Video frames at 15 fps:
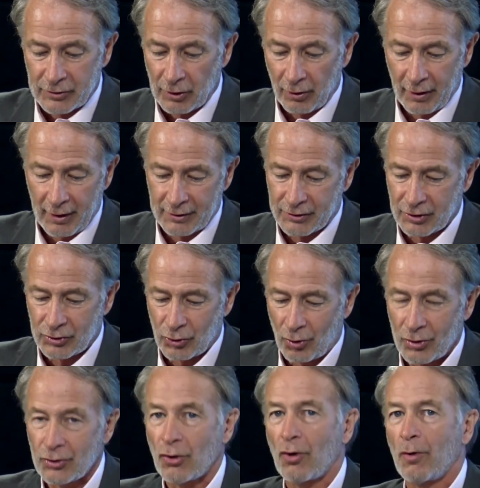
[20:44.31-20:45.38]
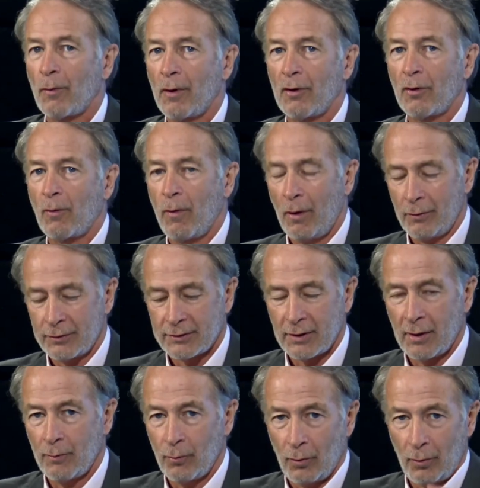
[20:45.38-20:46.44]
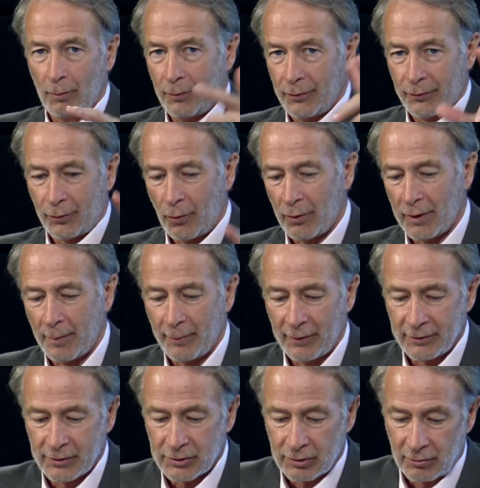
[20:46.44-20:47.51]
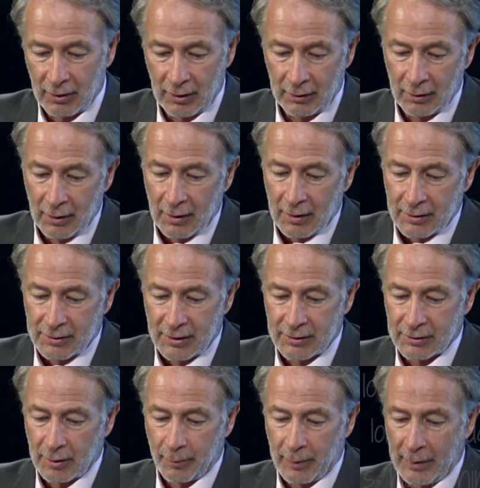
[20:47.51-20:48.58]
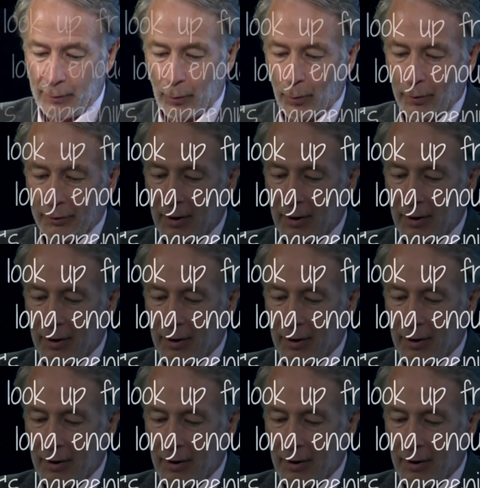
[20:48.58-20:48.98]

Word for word: So it's a George Orwell quote, and um, we'll throw it up on the screen. It says, the people